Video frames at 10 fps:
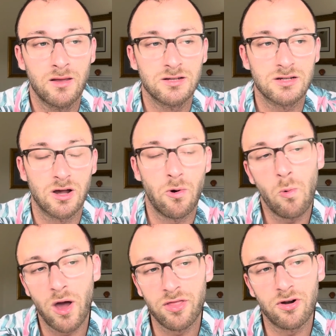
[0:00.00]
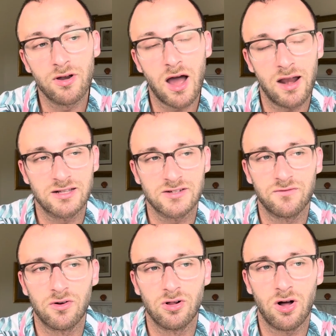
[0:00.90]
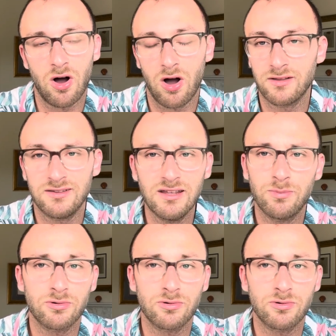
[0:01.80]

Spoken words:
So whether or not it's a full-on deep